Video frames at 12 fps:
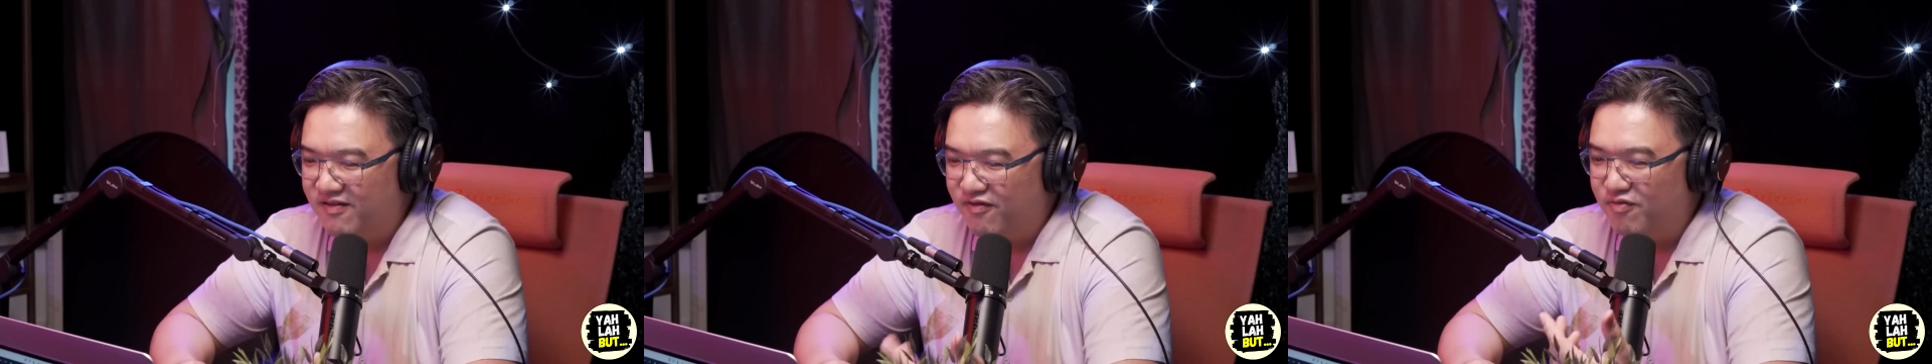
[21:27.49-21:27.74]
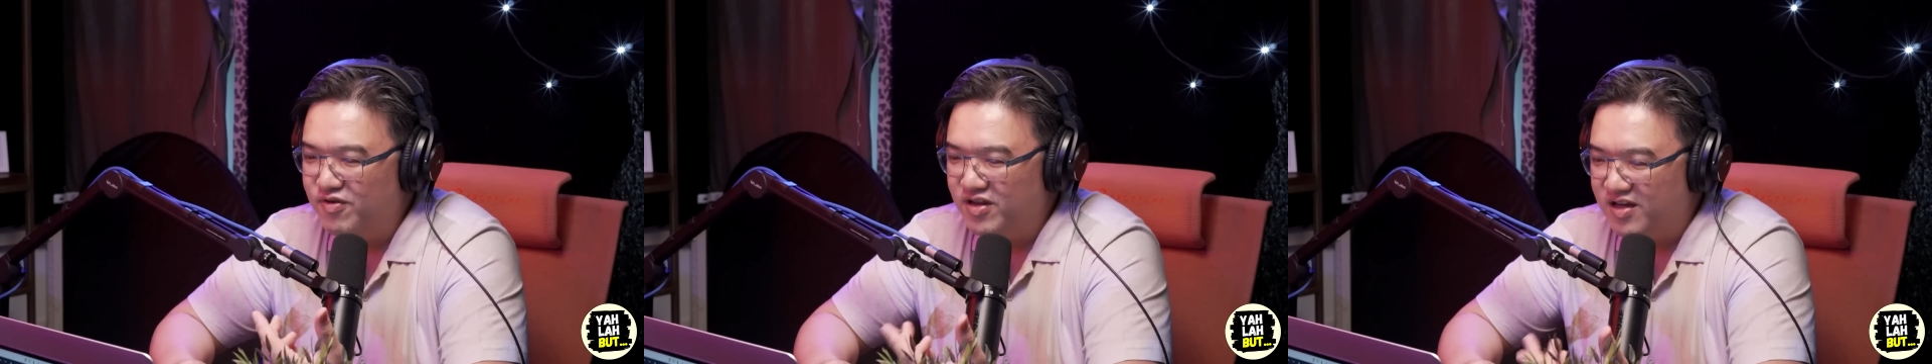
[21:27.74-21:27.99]

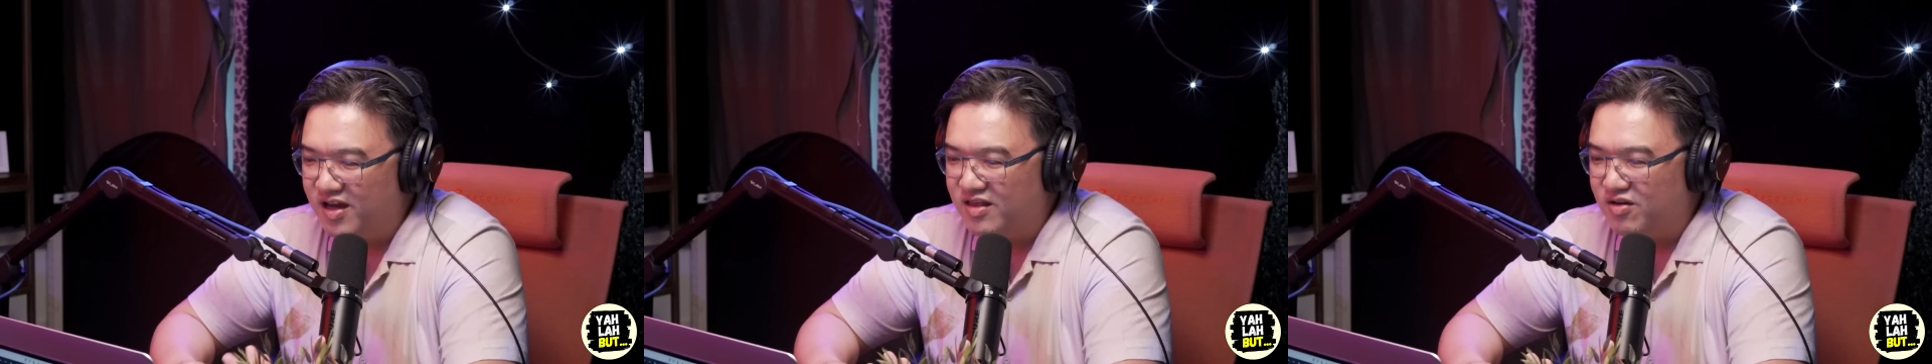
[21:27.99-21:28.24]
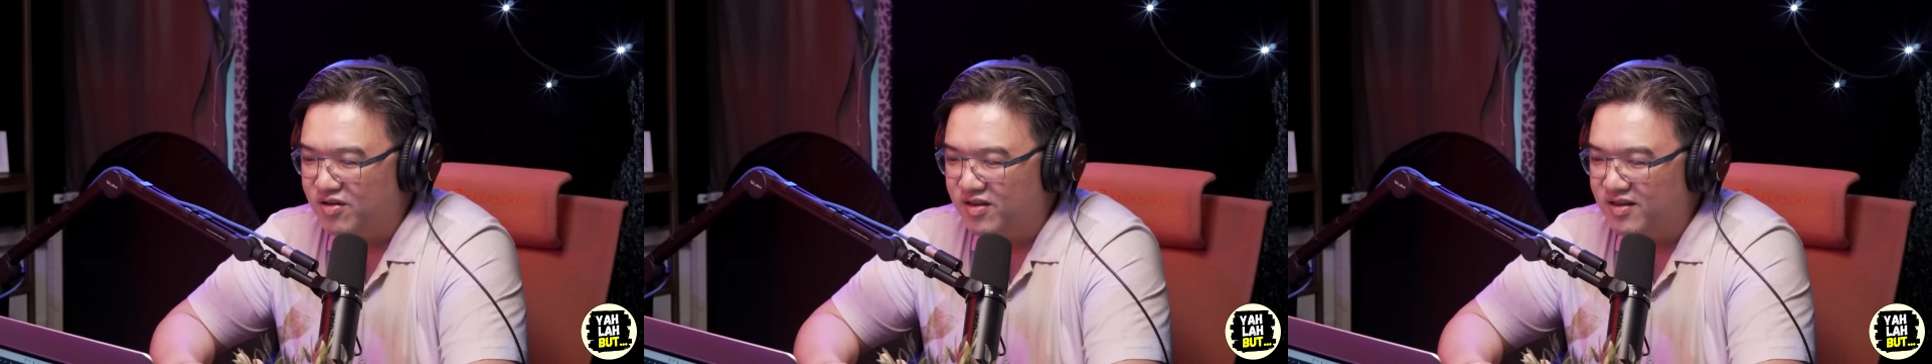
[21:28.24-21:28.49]
for me, I
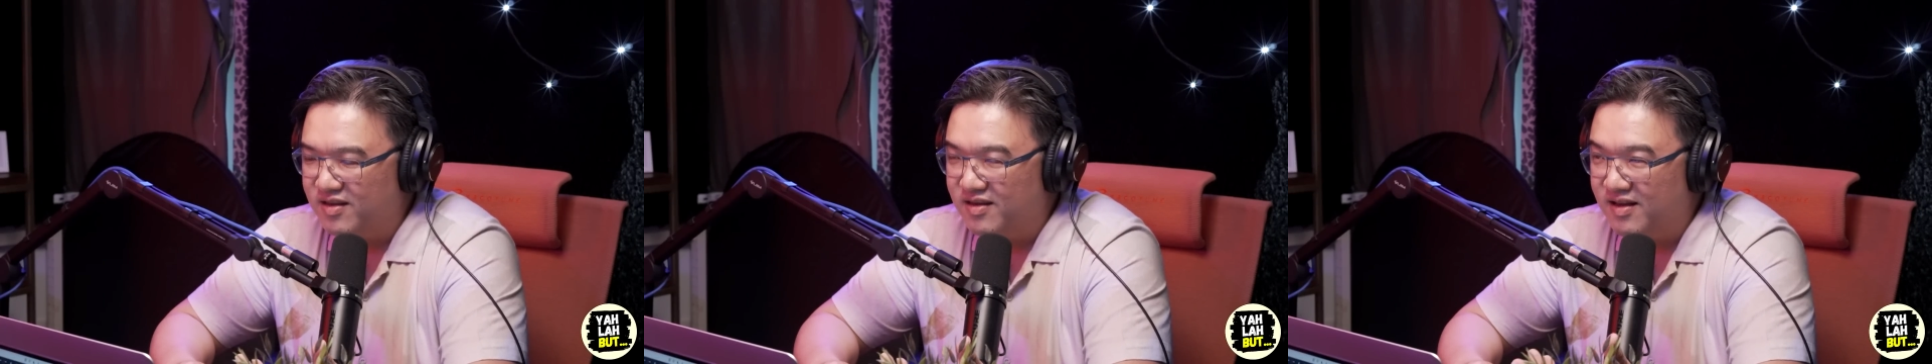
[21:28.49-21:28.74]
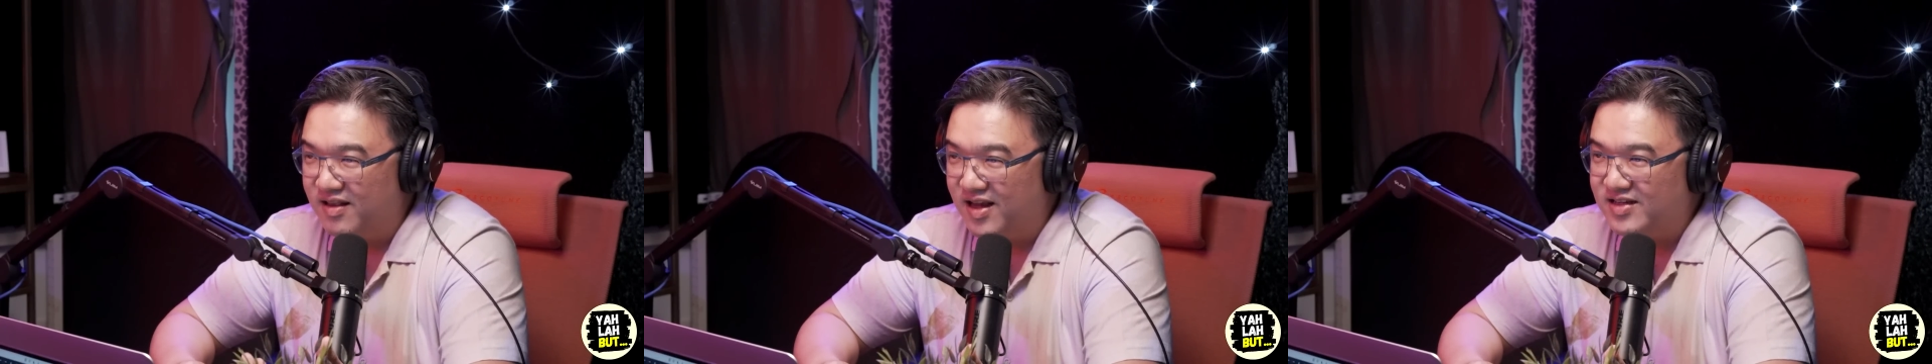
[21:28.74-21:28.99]
thought
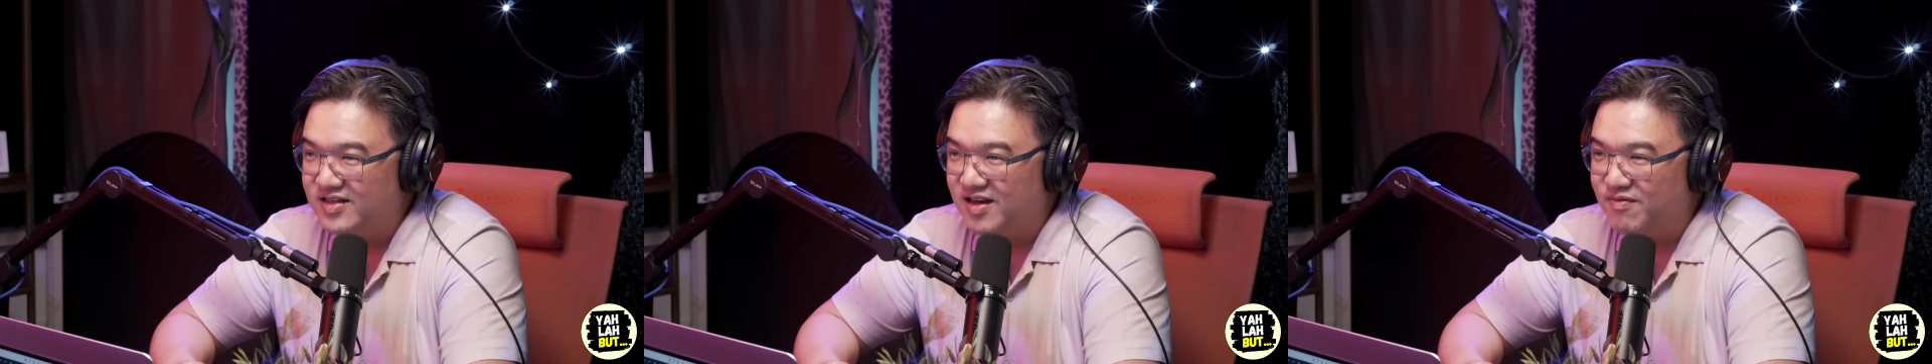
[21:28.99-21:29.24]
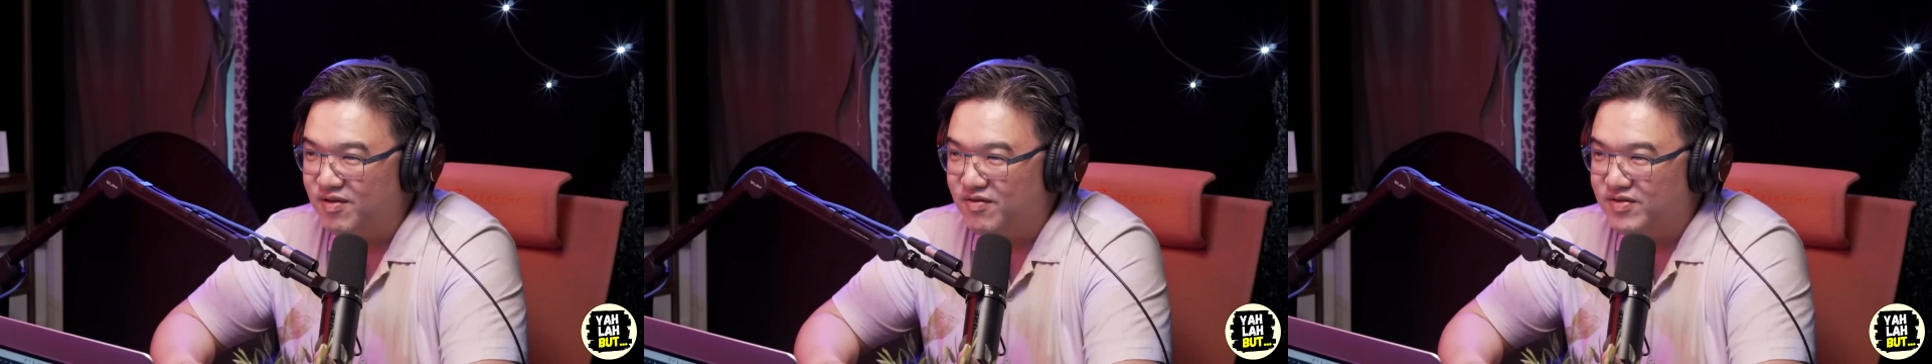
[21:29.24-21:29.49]
the last
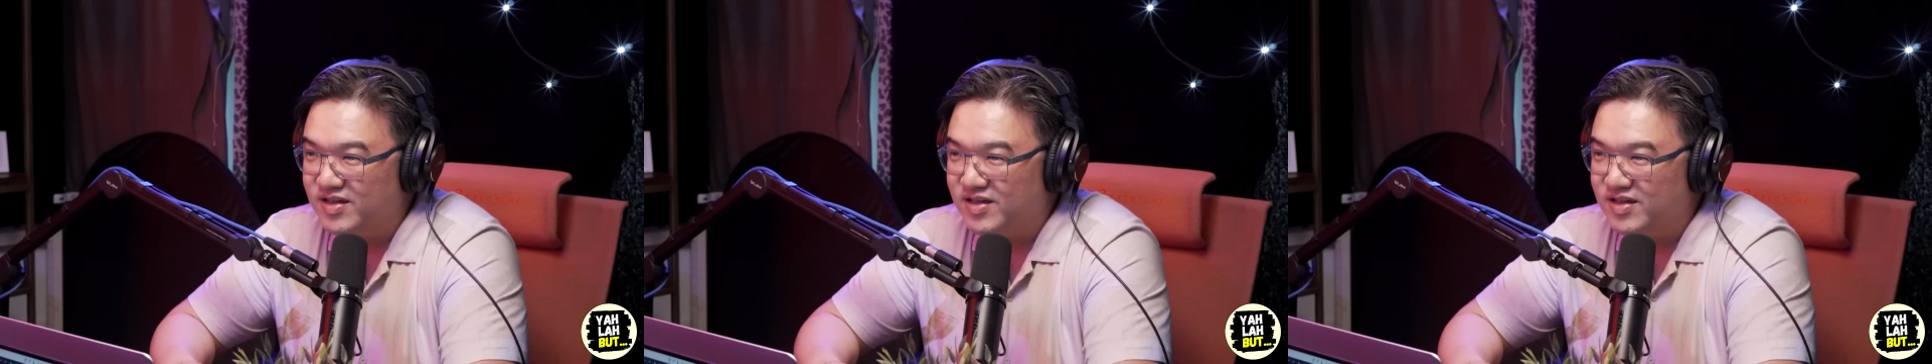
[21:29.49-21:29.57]
time there was